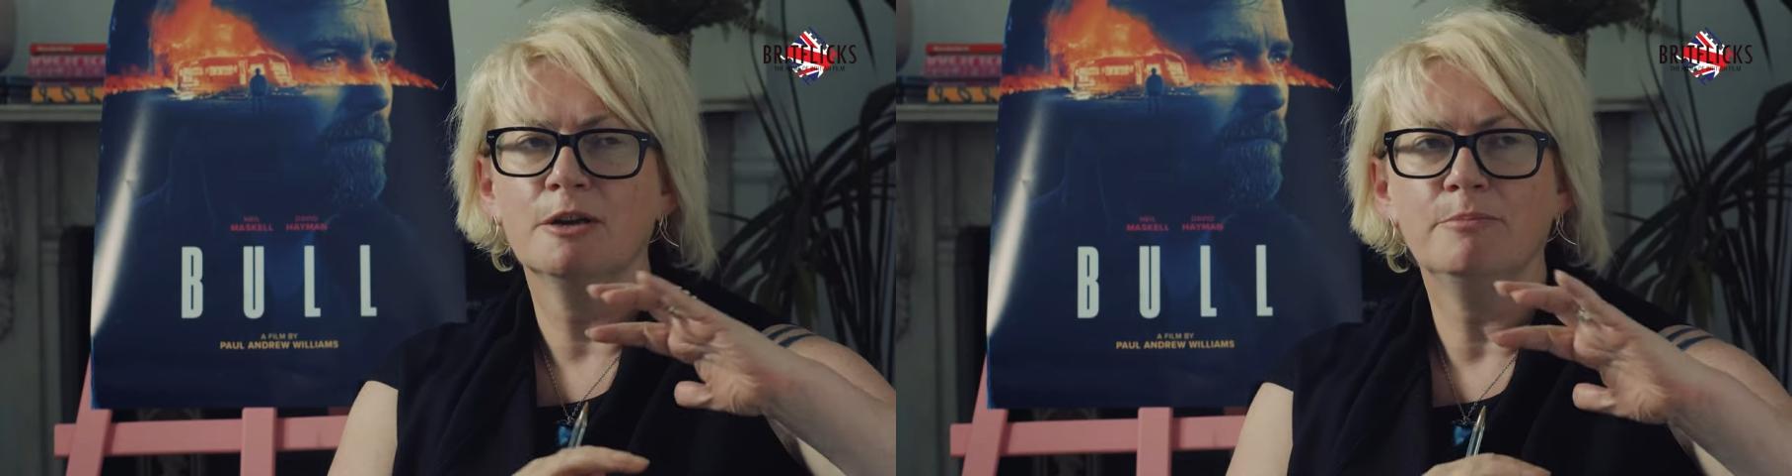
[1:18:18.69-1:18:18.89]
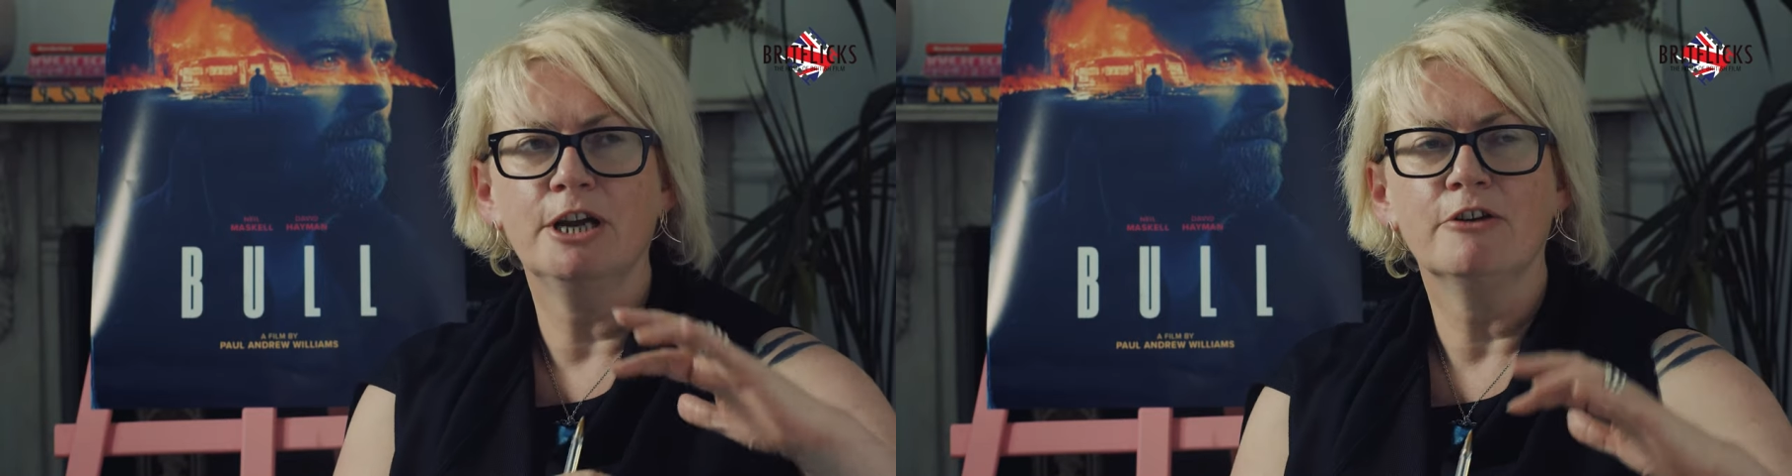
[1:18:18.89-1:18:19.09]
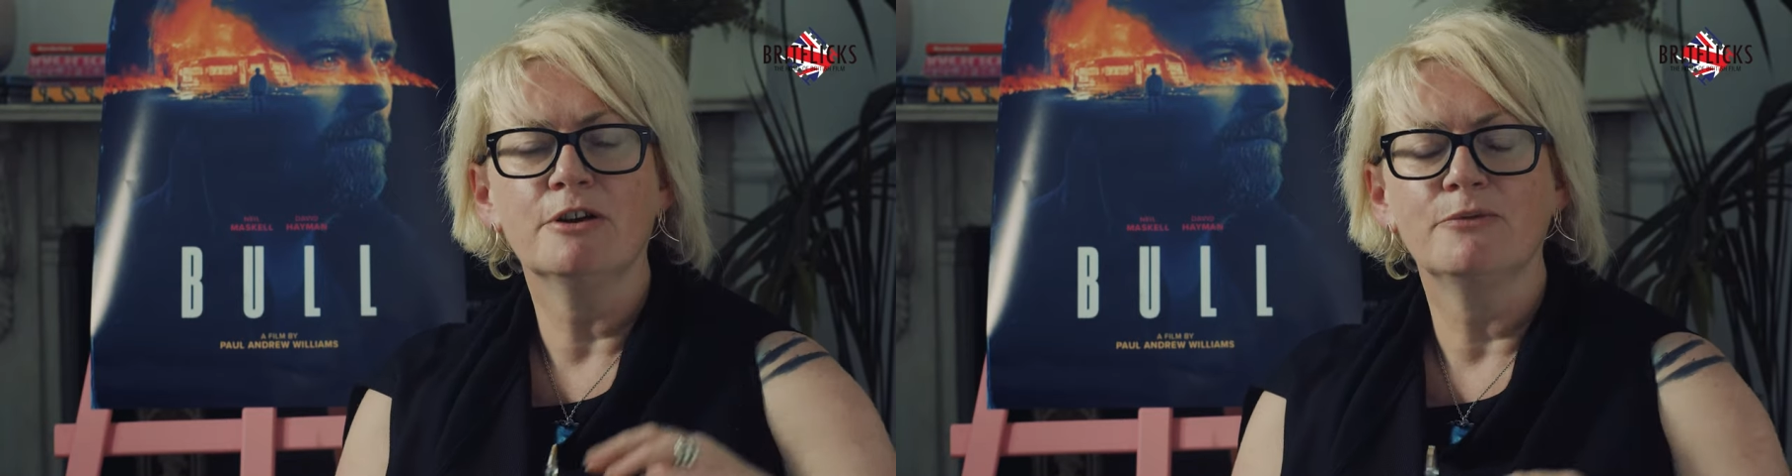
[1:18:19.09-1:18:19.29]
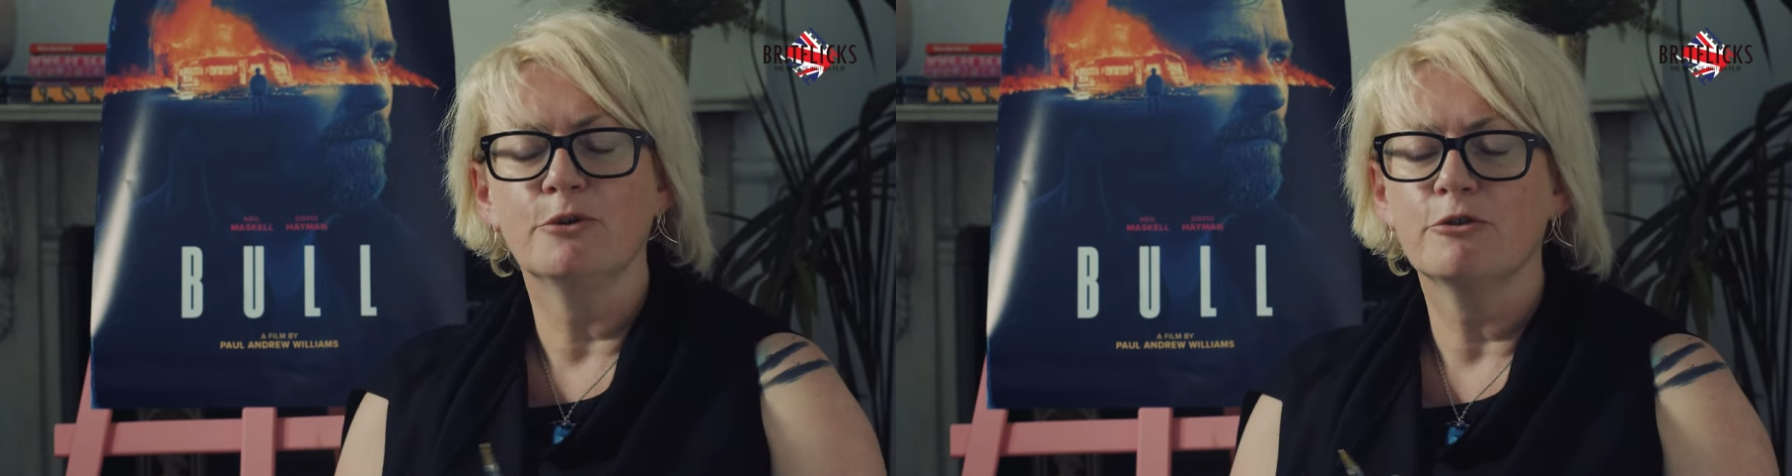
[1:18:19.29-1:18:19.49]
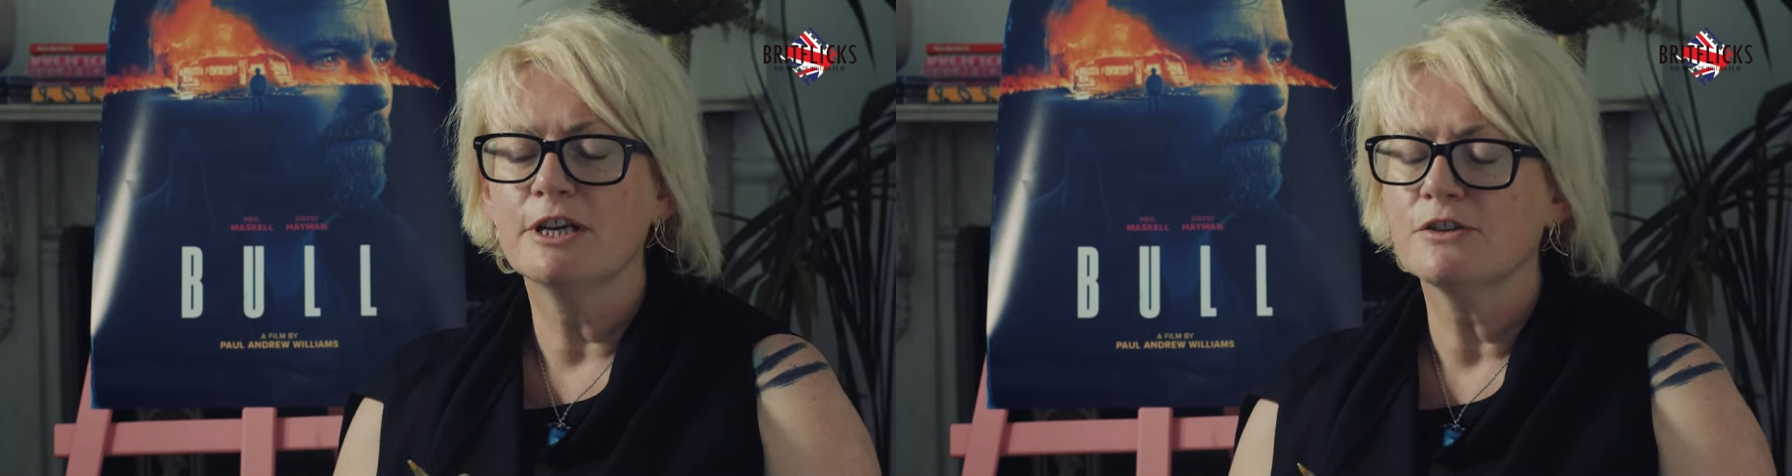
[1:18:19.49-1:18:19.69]
of period
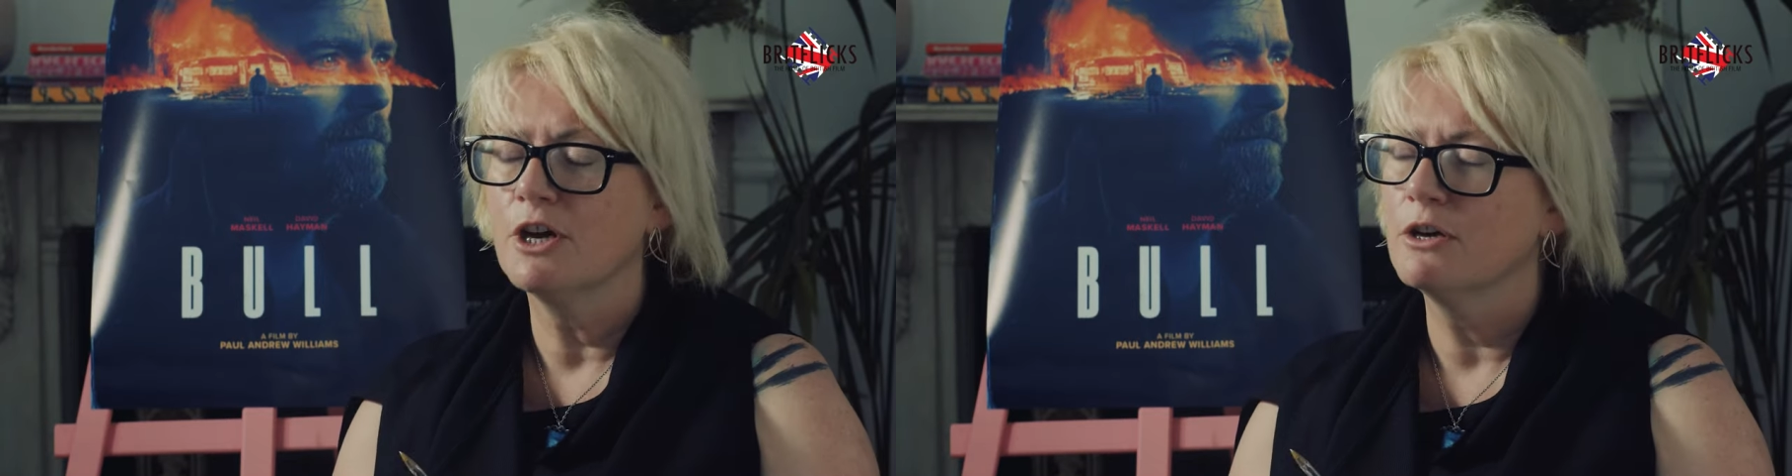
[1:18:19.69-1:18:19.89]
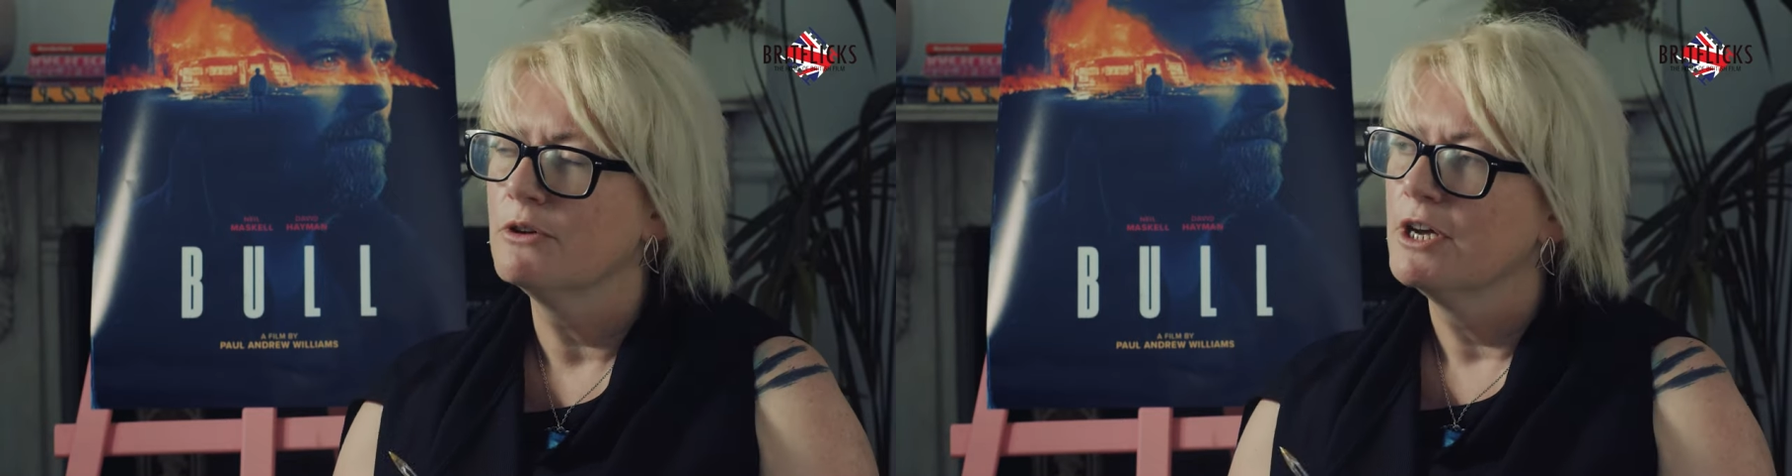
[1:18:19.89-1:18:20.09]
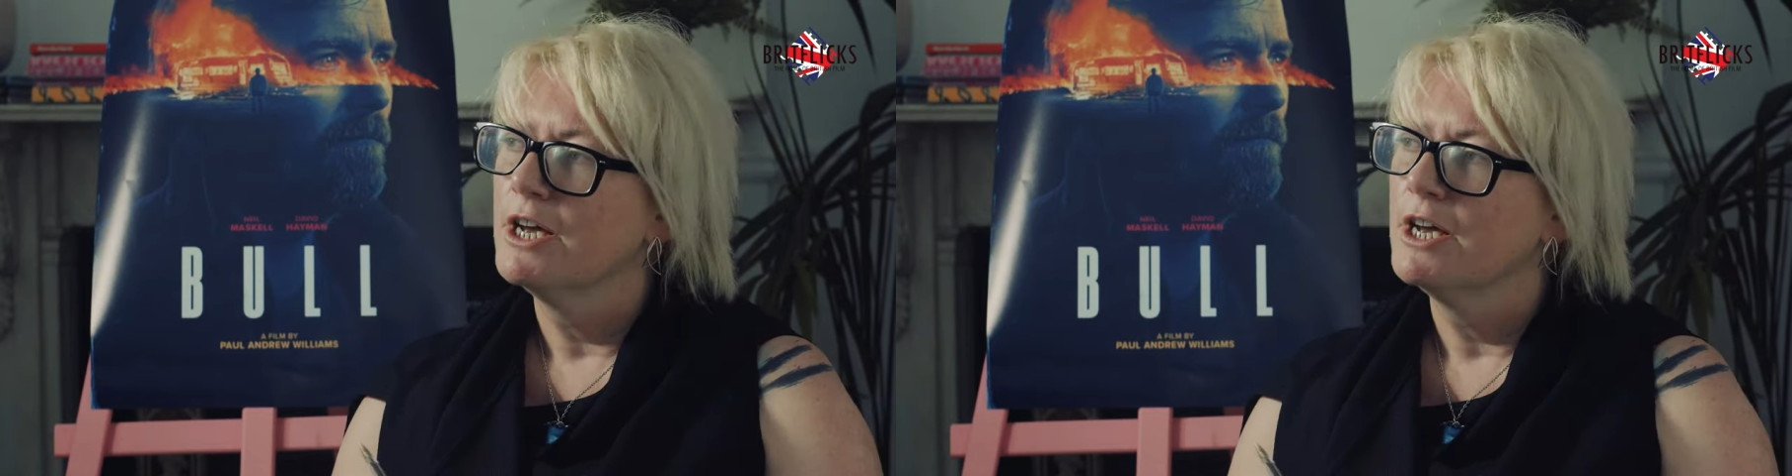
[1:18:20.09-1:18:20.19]
for it. So